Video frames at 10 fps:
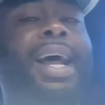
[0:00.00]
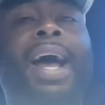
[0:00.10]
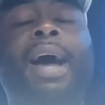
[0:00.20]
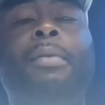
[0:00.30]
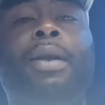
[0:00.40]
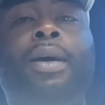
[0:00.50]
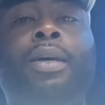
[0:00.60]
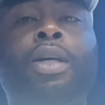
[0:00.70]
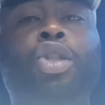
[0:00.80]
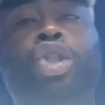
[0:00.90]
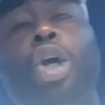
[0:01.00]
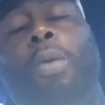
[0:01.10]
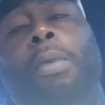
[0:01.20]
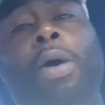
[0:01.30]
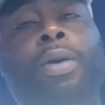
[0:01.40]
habit of
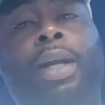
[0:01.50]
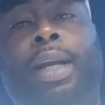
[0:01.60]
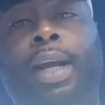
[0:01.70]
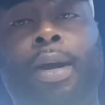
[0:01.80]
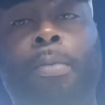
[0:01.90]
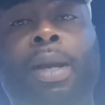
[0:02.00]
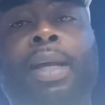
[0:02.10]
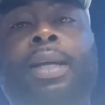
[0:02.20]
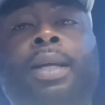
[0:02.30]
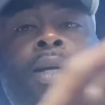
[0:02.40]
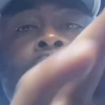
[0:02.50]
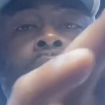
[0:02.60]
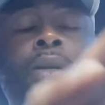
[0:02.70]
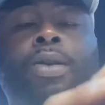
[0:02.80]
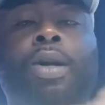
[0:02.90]
showboating in there, but he,
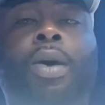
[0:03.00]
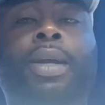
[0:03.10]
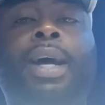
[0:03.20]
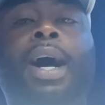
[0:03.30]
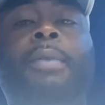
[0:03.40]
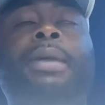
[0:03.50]
you know, he calmed